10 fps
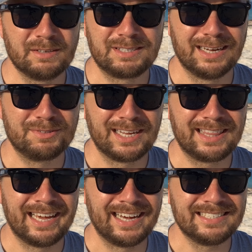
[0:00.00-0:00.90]
stuff like
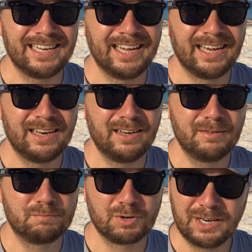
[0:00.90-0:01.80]
that,
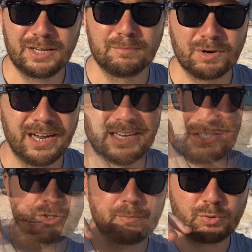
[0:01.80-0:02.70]
and pretty good
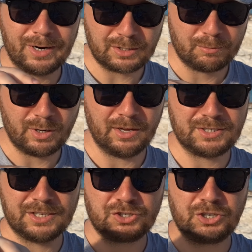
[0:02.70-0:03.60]
price. So Puerto
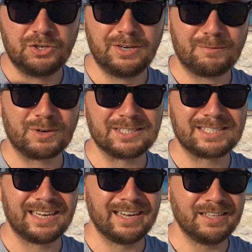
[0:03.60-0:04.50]
Morelos has 2 different
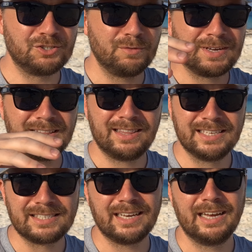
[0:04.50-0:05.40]
sides. You've got
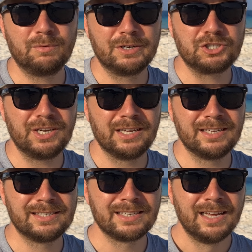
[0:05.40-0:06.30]
this side, which
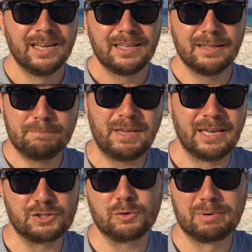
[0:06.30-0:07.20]
is the
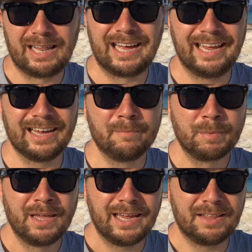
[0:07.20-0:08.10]
beach, or playa,
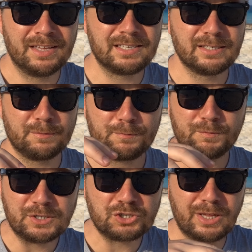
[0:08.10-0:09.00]
and this is
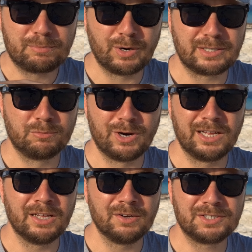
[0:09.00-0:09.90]
officially Puerto
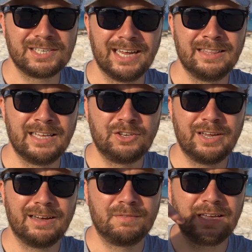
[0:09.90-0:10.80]
Morelos. And then
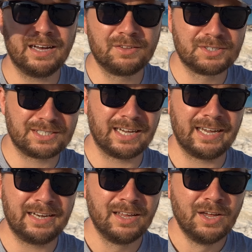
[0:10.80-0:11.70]
you have the other
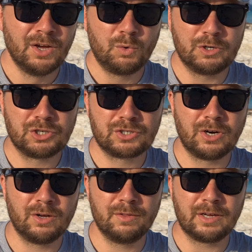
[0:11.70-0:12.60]
side, which is
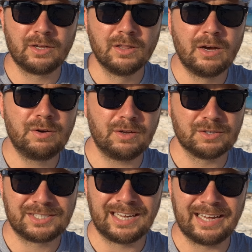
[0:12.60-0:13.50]
called the
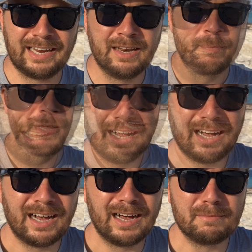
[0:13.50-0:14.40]
colonial side,
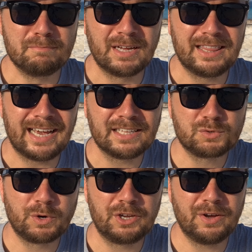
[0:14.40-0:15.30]
but
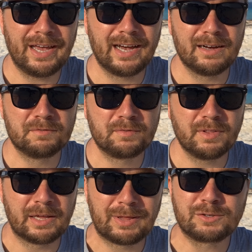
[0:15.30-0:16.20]
that's where you have,
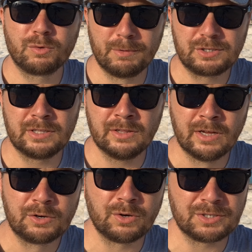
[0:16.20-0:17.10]
that's where most of the
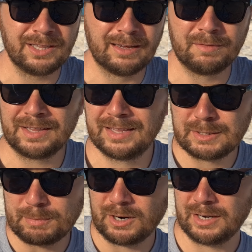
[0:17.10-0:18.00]
locals live.
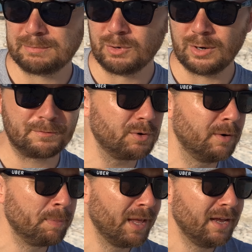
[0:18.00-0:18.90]
This part is more
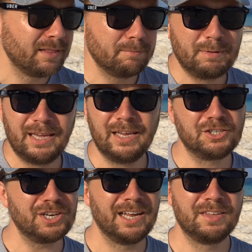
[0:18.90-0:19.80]
for the
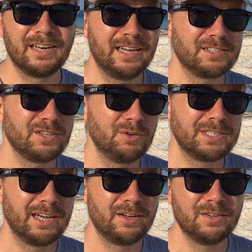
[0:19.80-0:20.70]
beach and the nice
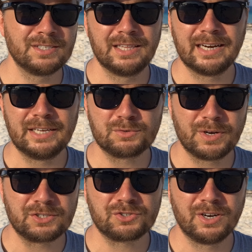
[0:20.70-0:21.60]
hotels and the nice
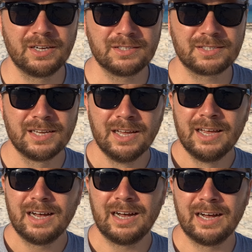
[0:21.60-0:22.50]
restaurants
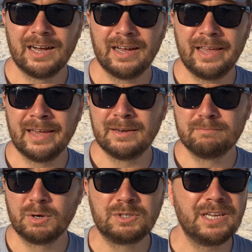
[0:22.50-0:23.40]

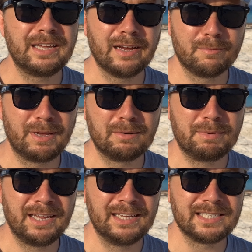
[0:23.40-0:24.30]
and boutique
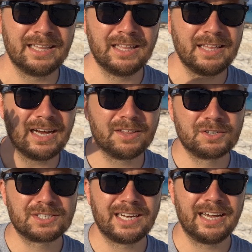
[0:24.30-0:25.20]
Airbnbs, and then the
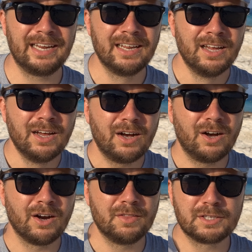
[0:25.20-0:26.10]
other side
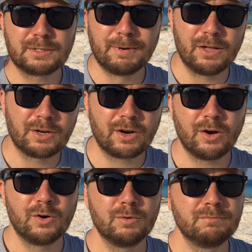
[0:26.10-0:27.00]
are the smaller
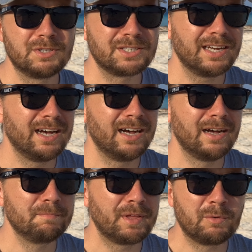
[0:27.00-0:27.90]
homes
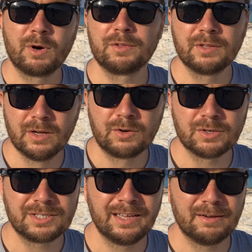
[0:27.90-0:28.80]
and where the
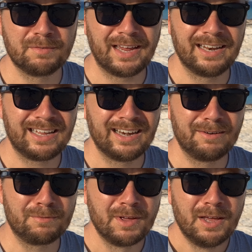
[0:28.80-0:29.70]
locals live, and
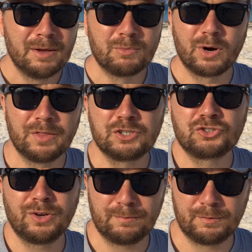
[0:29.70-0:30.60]
kind of more of the
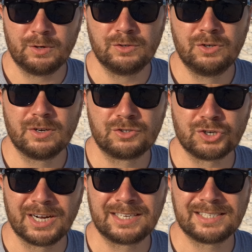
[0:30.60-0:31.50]
street food
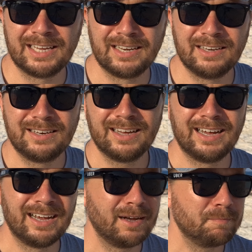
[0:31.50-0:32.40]
trucks and
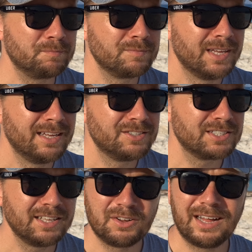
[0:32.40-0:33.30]

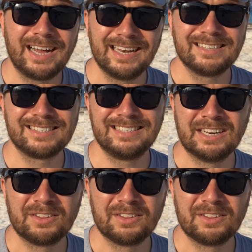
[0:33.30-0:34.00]
just little huts, the